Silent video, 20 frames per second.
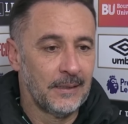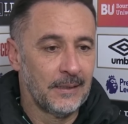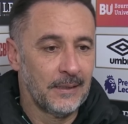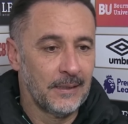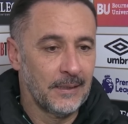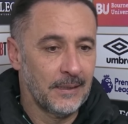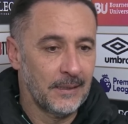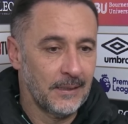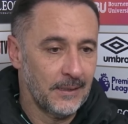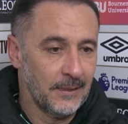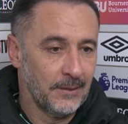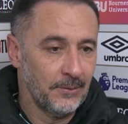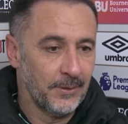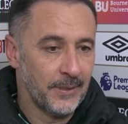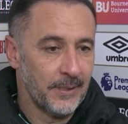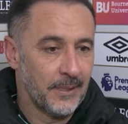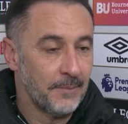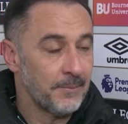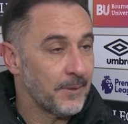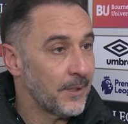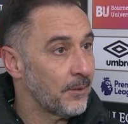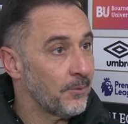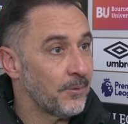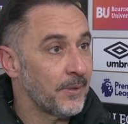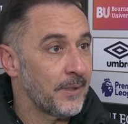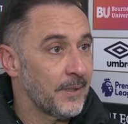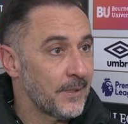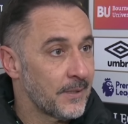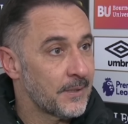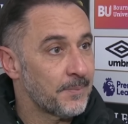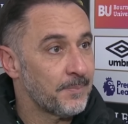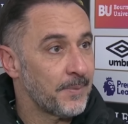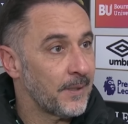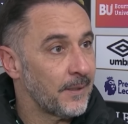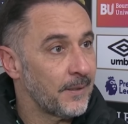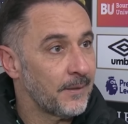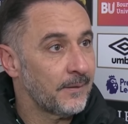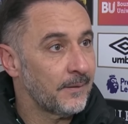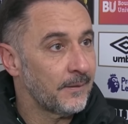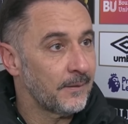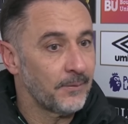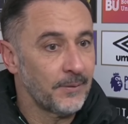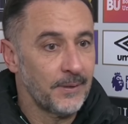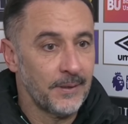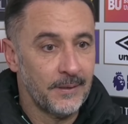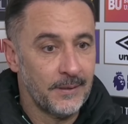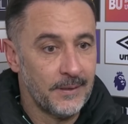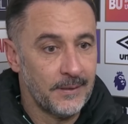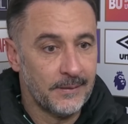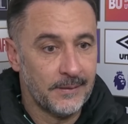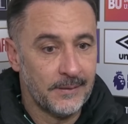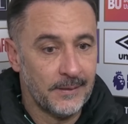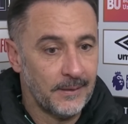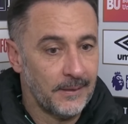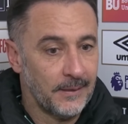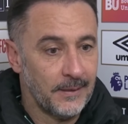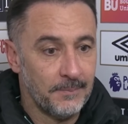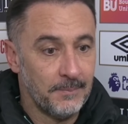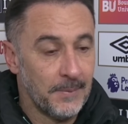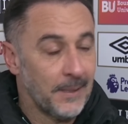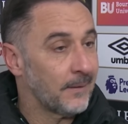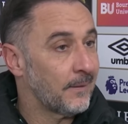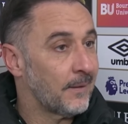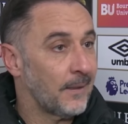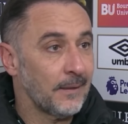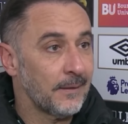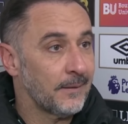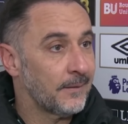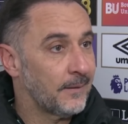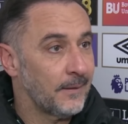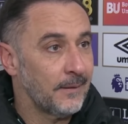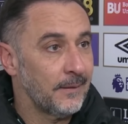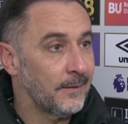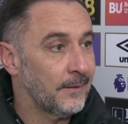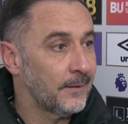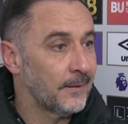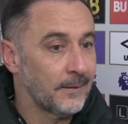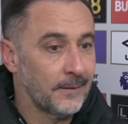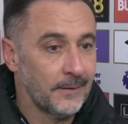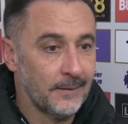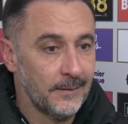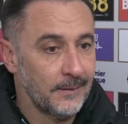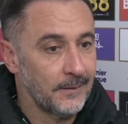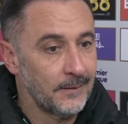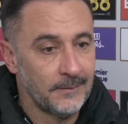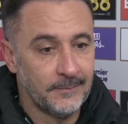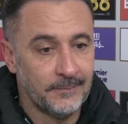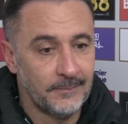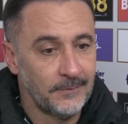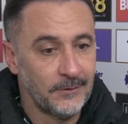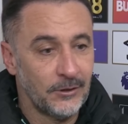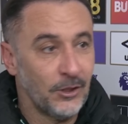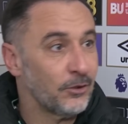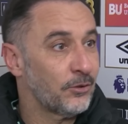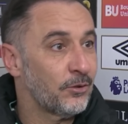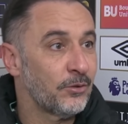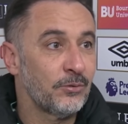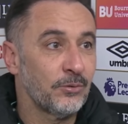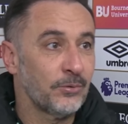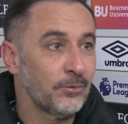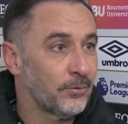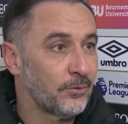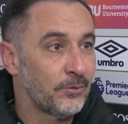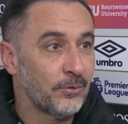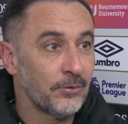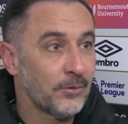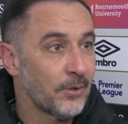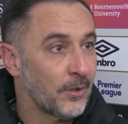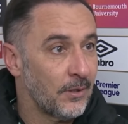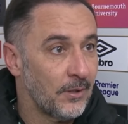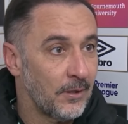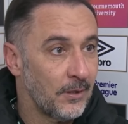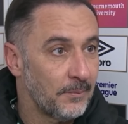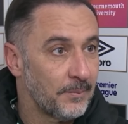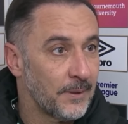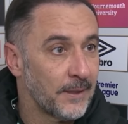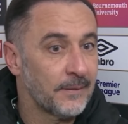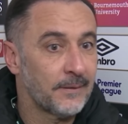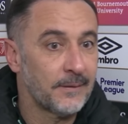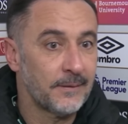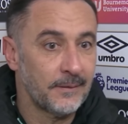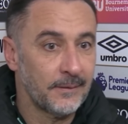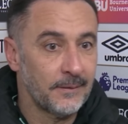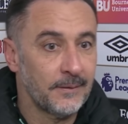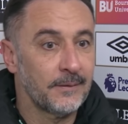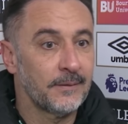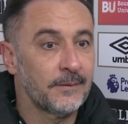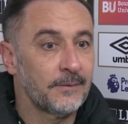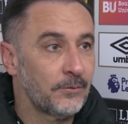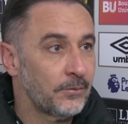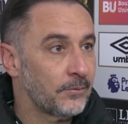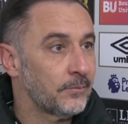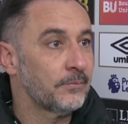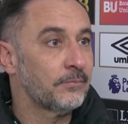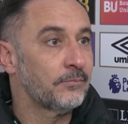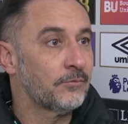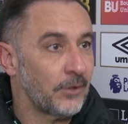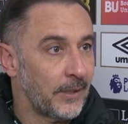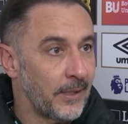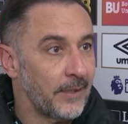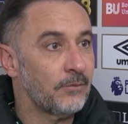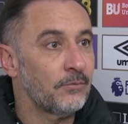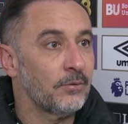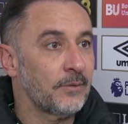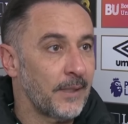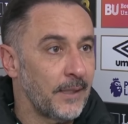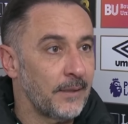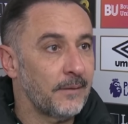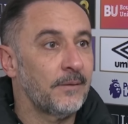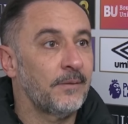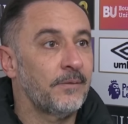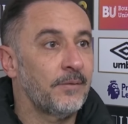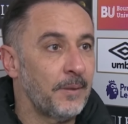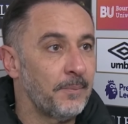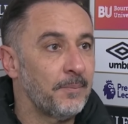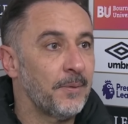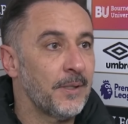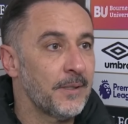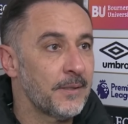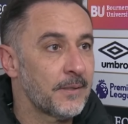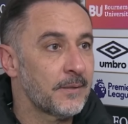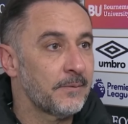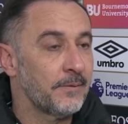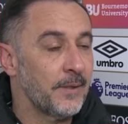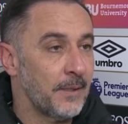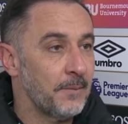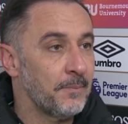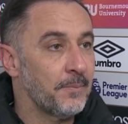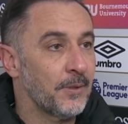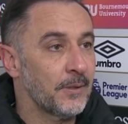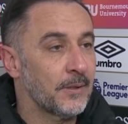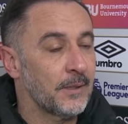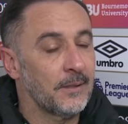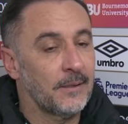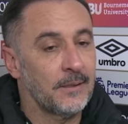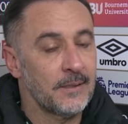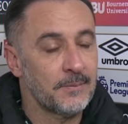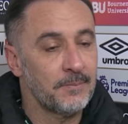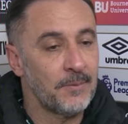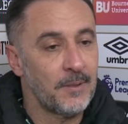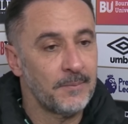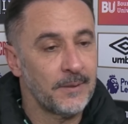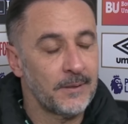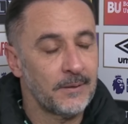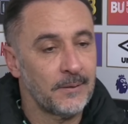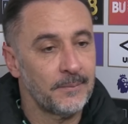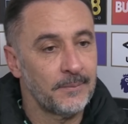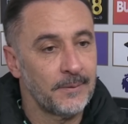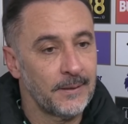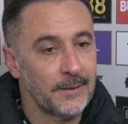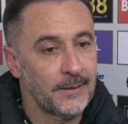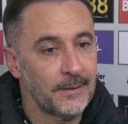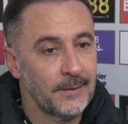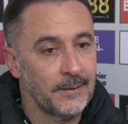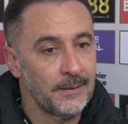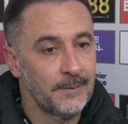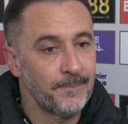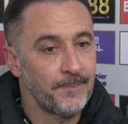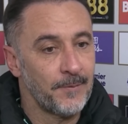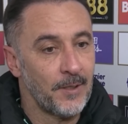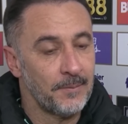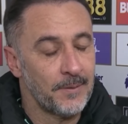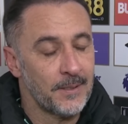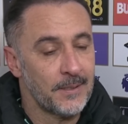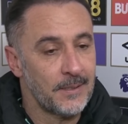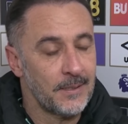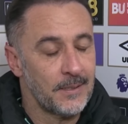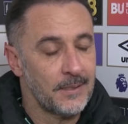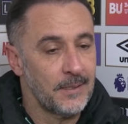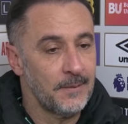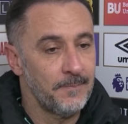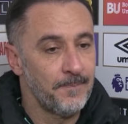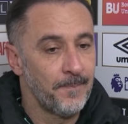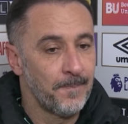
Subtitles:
We come here with this spirit, with this mentality, not to draw, but to try to get 3 points. Very important this moment of the season.